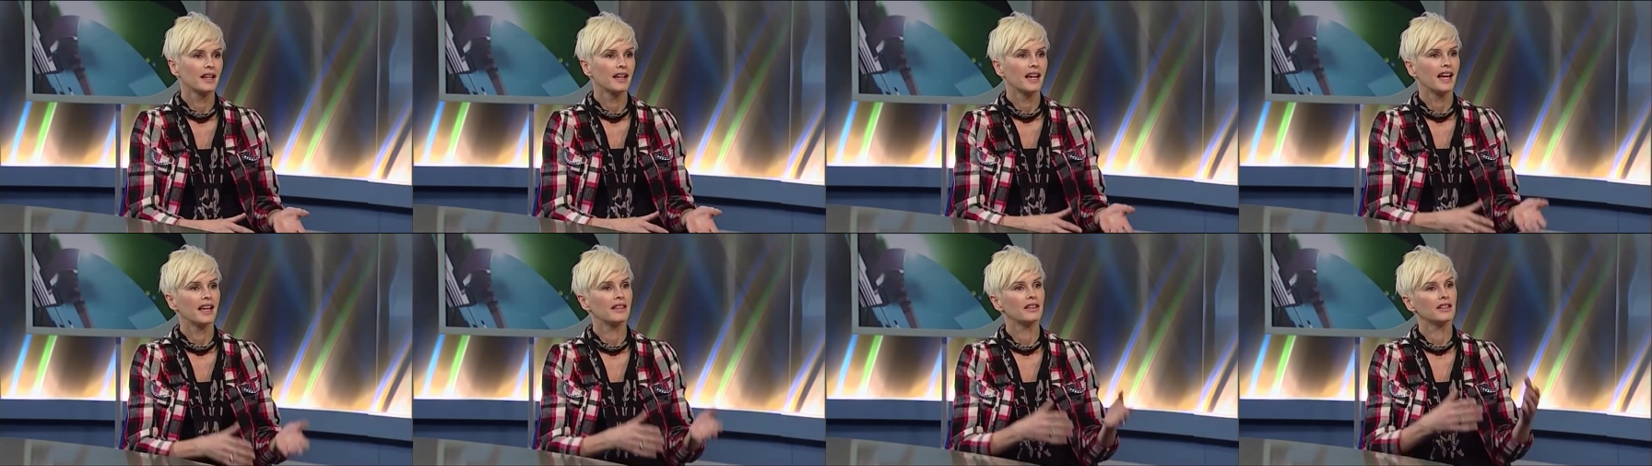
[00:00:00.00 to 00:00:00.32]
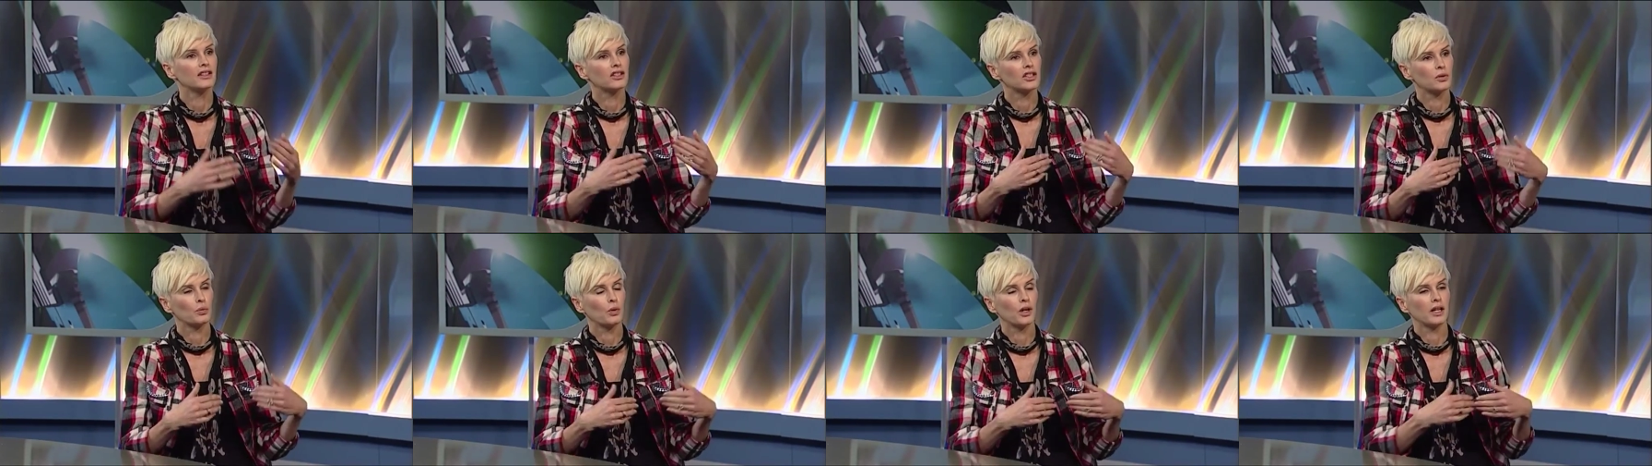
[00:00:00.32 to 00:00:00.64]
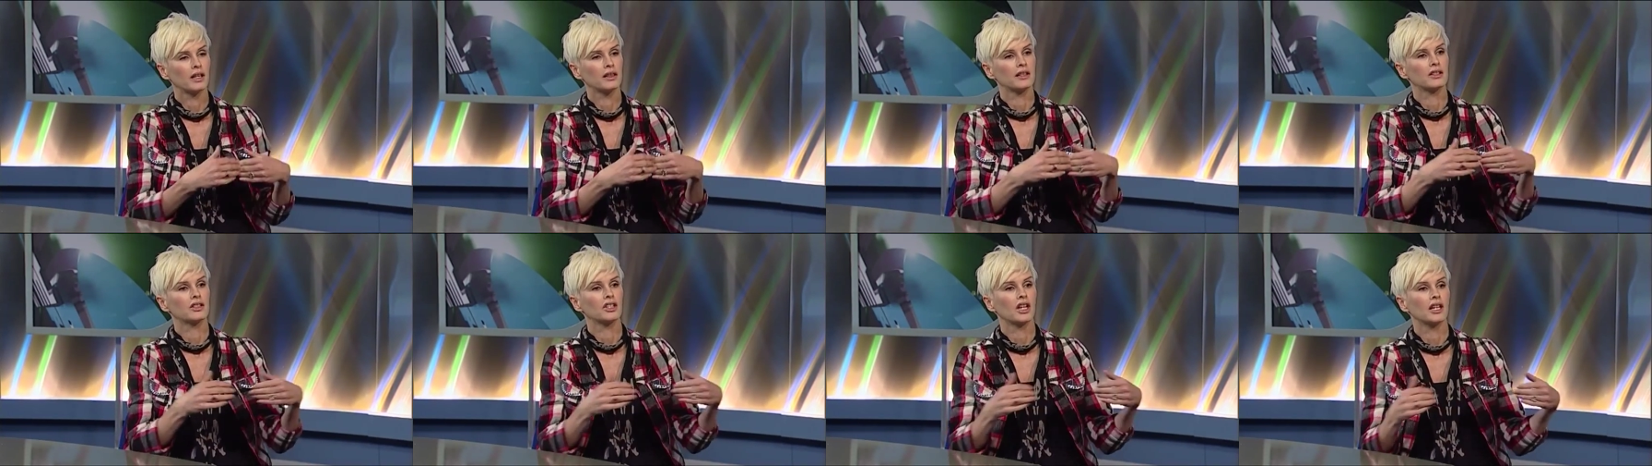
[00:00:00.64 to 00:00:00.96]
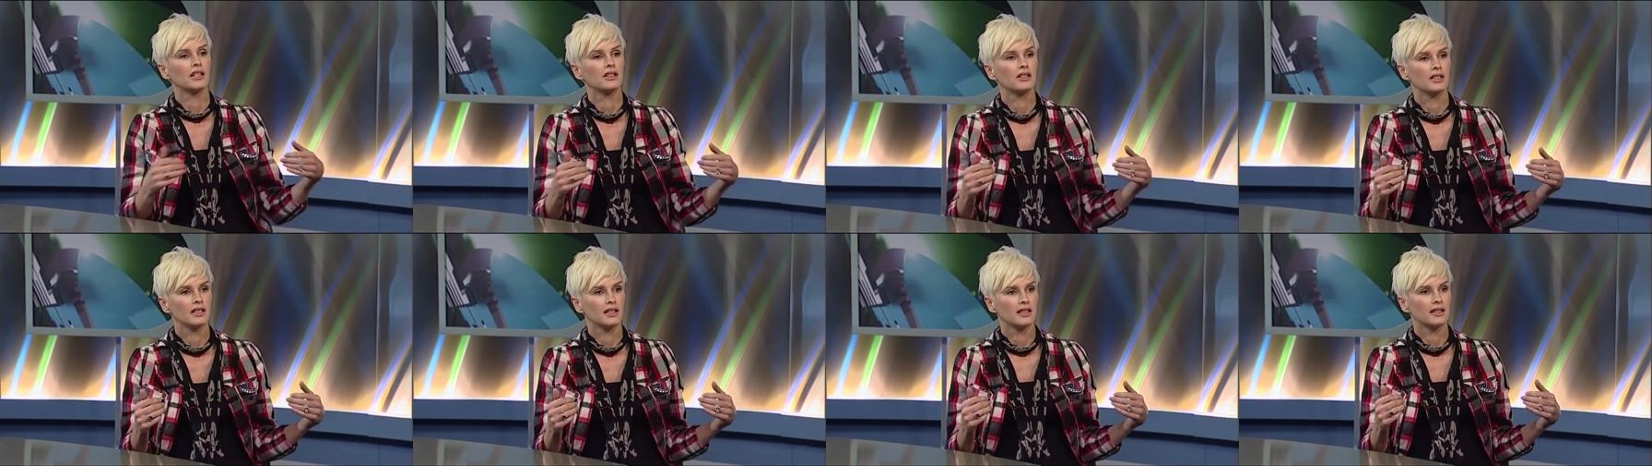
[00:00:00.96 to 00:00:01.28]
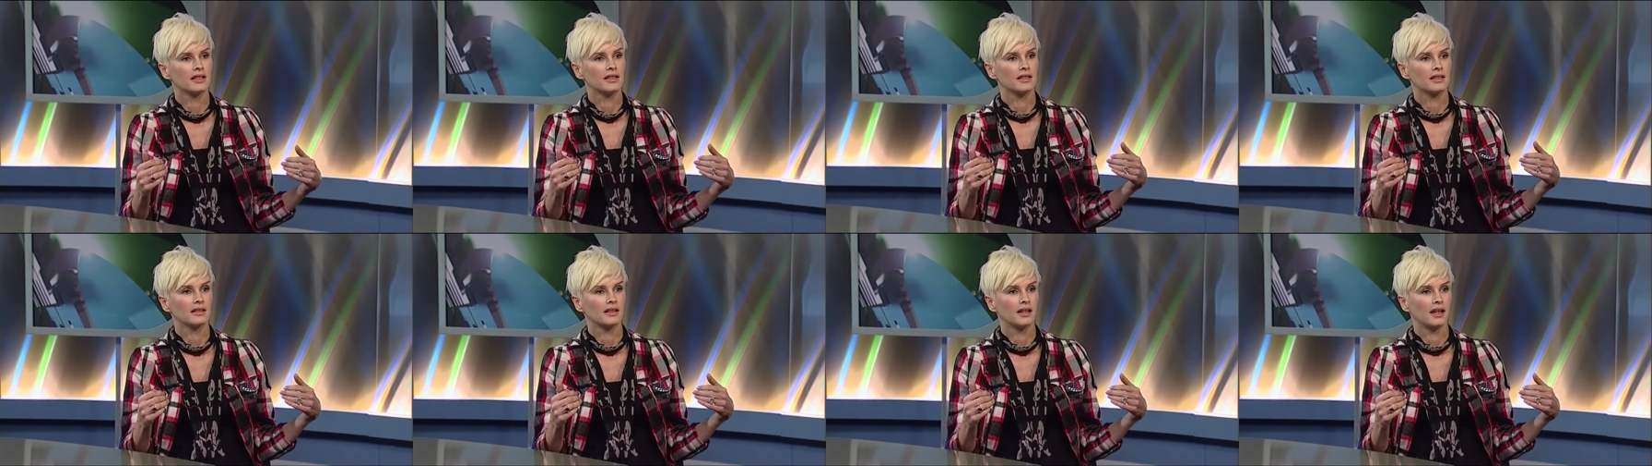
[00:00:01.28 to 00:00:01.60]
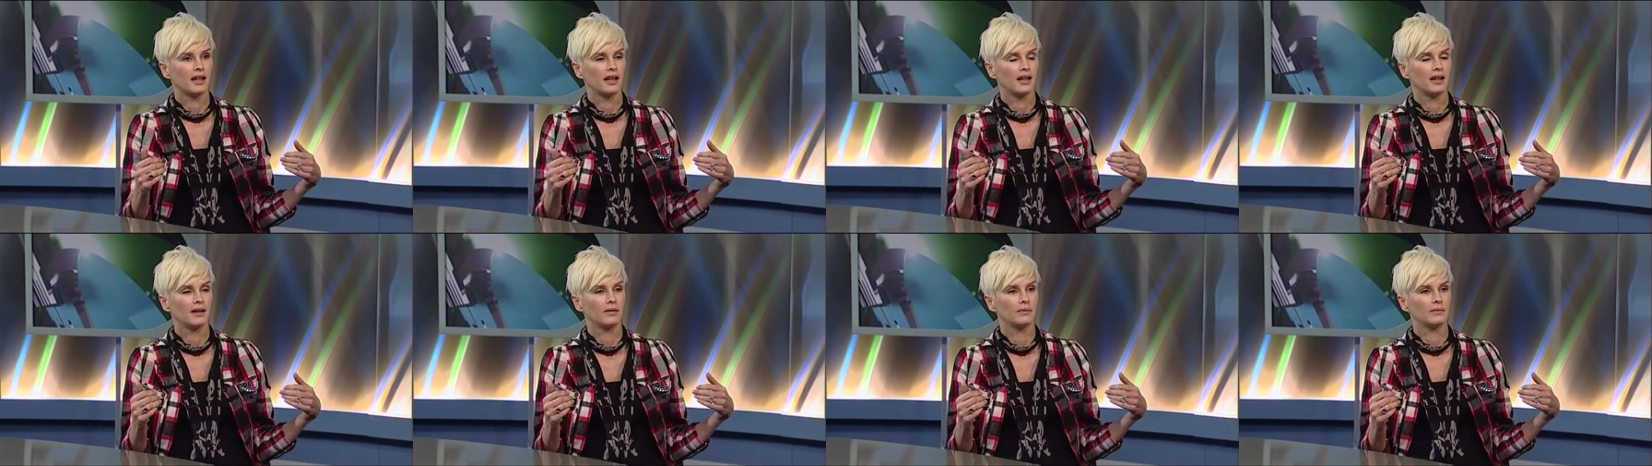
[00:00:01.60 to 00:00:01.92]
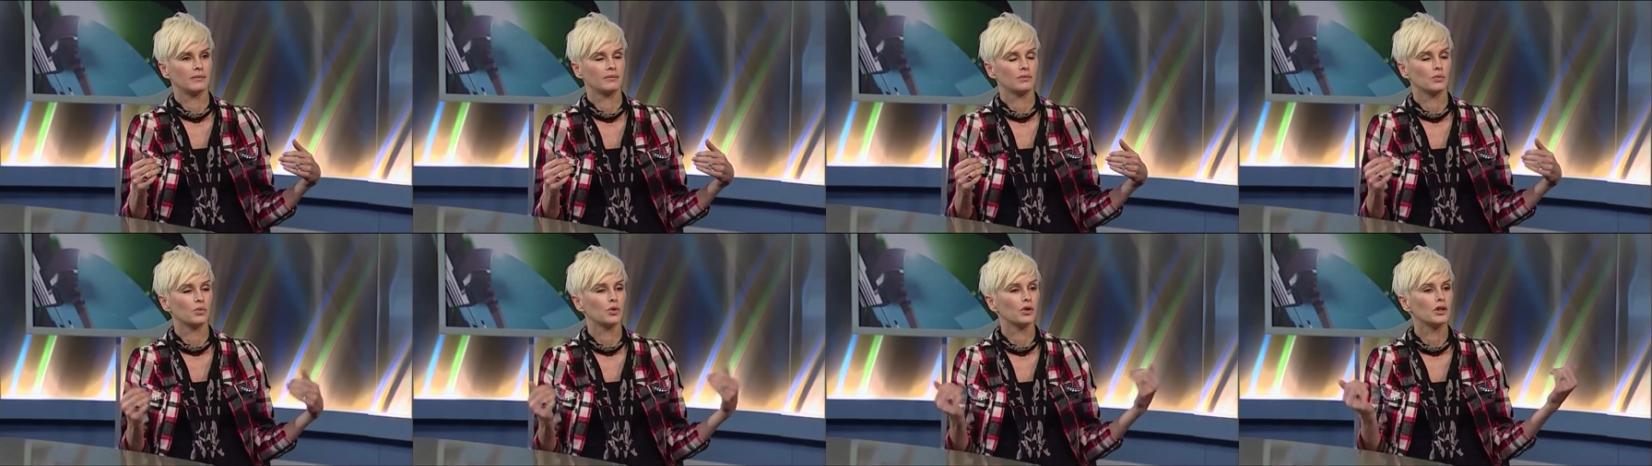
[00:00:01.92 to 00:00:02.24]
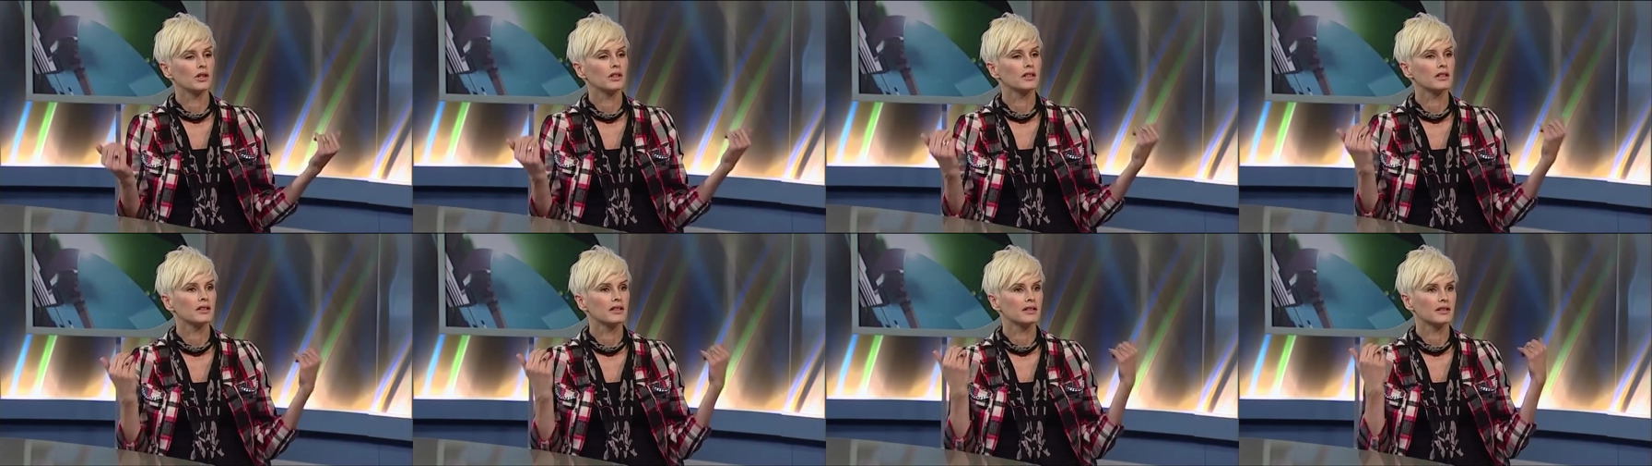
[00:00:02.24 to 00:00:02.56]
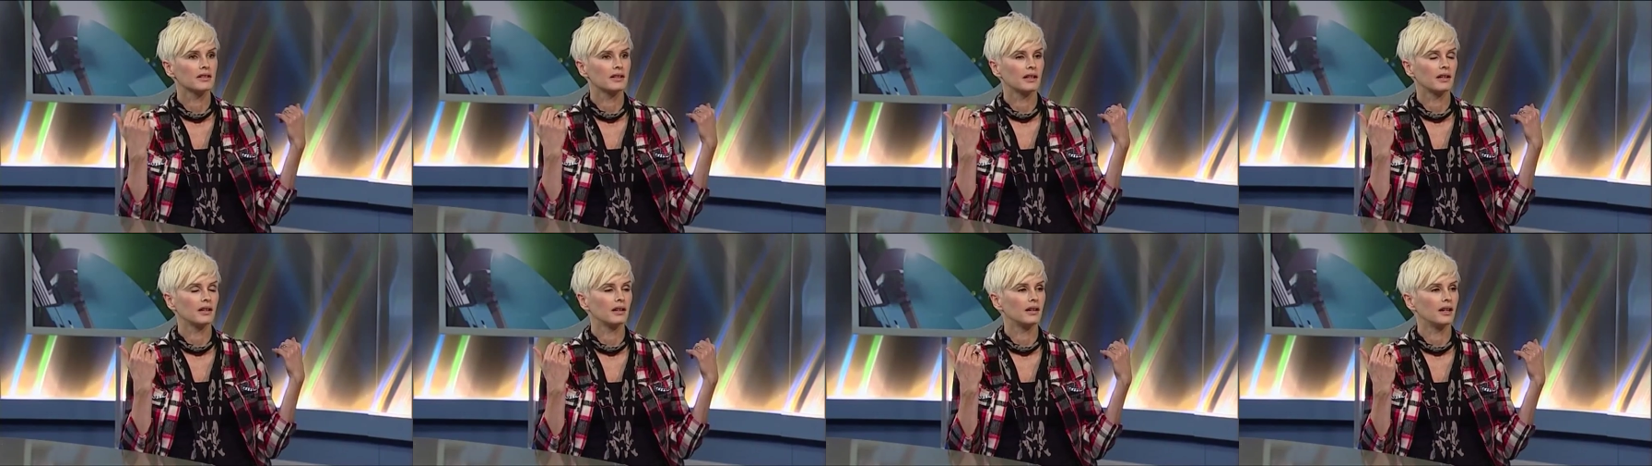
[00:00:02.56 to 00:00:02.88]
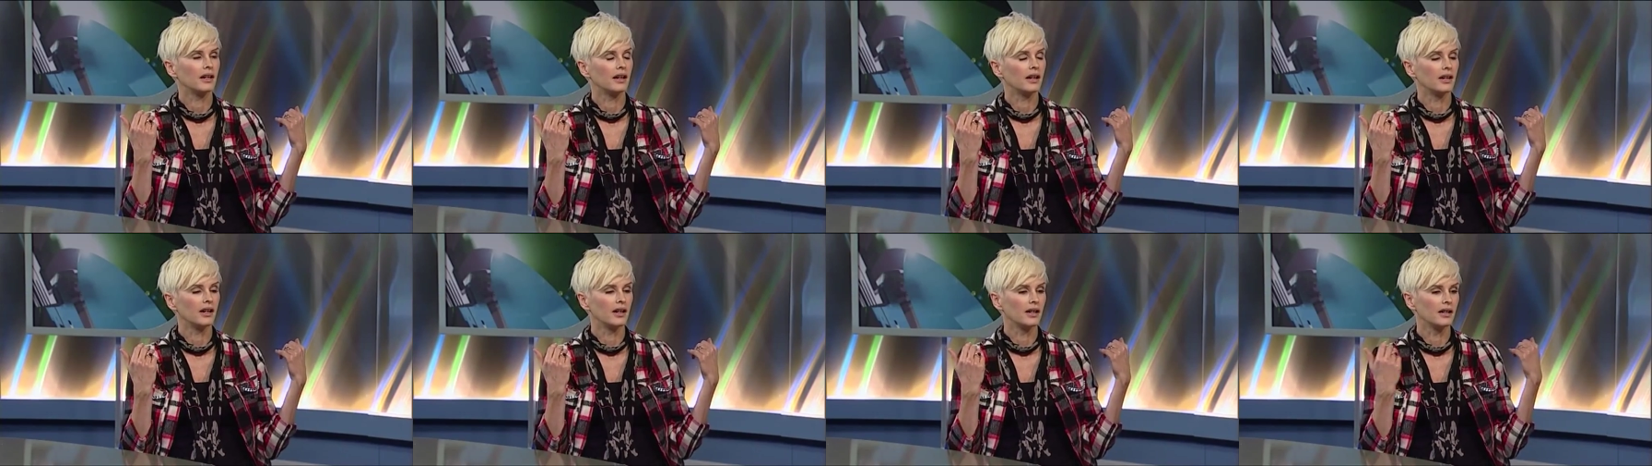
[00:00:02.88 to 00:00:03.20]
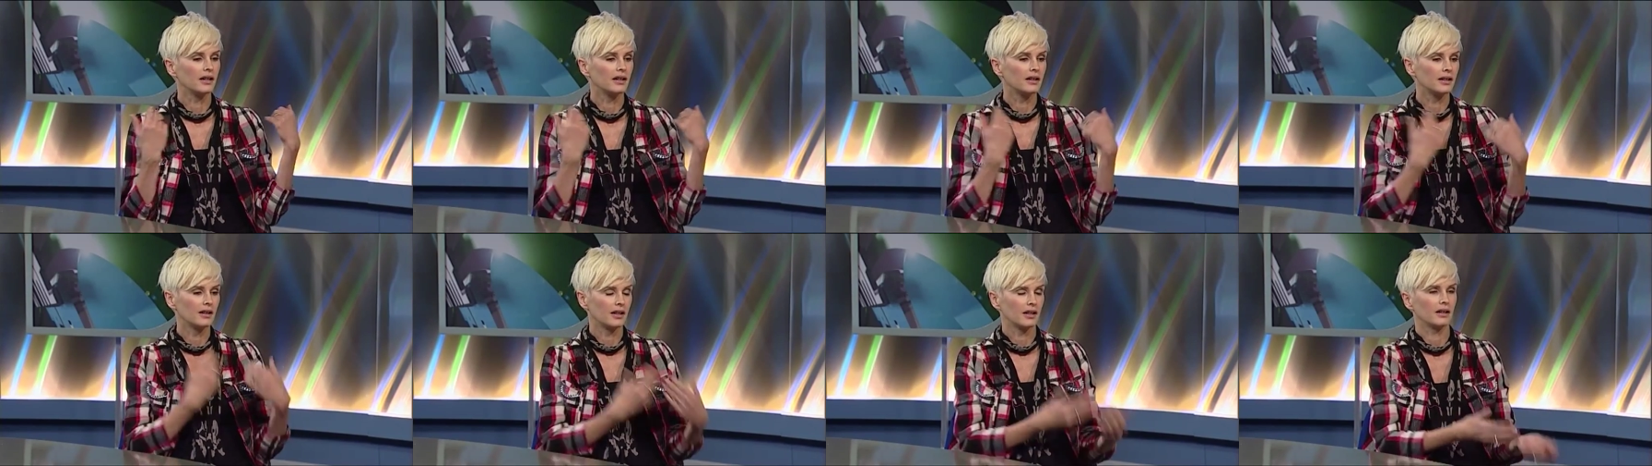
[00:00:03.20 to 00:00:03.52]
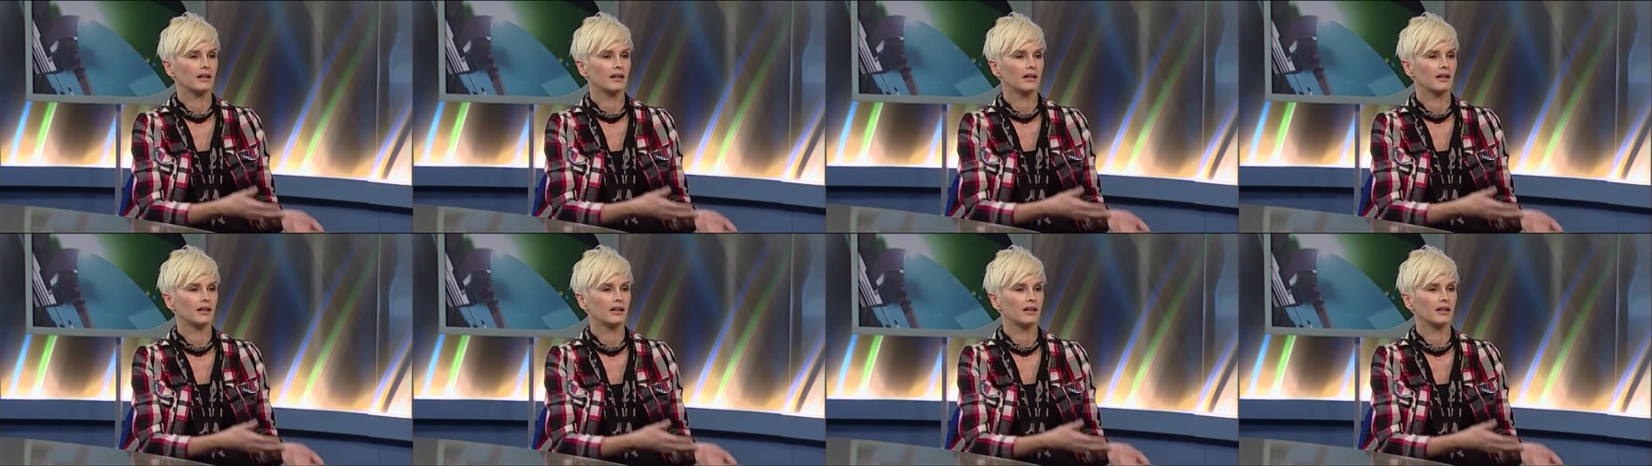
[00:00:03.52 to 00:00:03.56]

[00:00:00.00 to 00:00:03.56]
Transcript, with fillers: and the, one of the judges um, was uh,